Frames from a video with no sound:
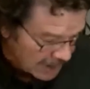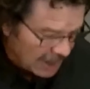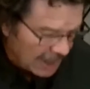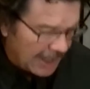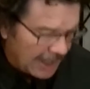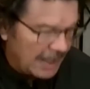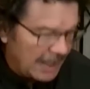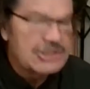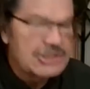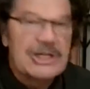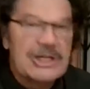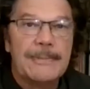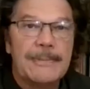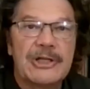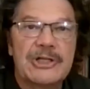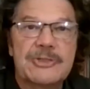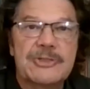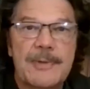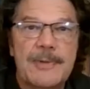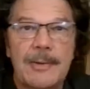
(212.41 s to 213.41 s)
And a simple
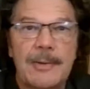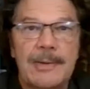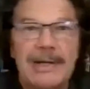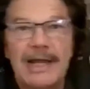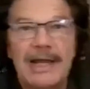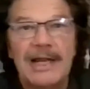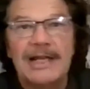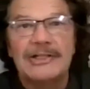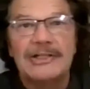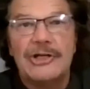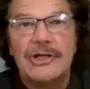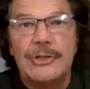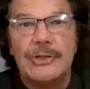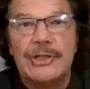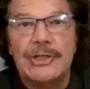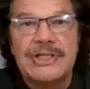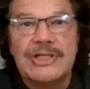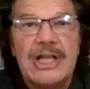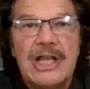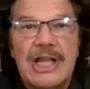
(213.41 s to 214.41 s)
experiment I like to do
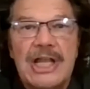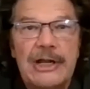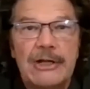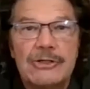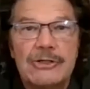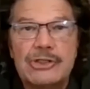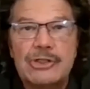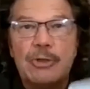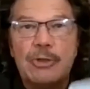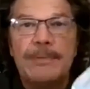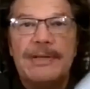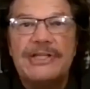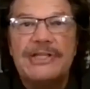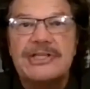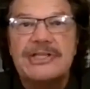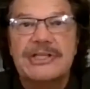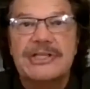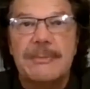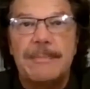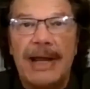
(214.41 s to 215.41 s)
is, here's two pieces
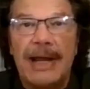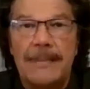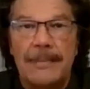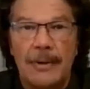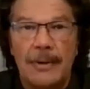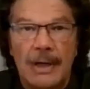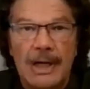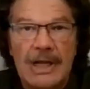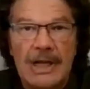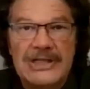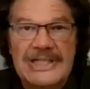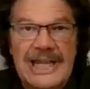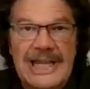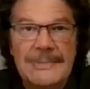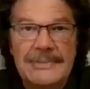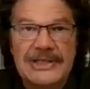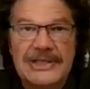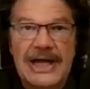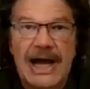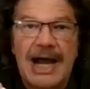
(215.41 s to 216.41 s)
of paper, same
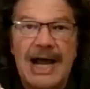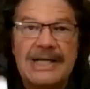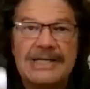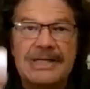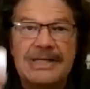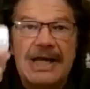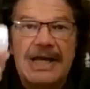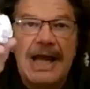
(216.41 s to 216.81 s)
size,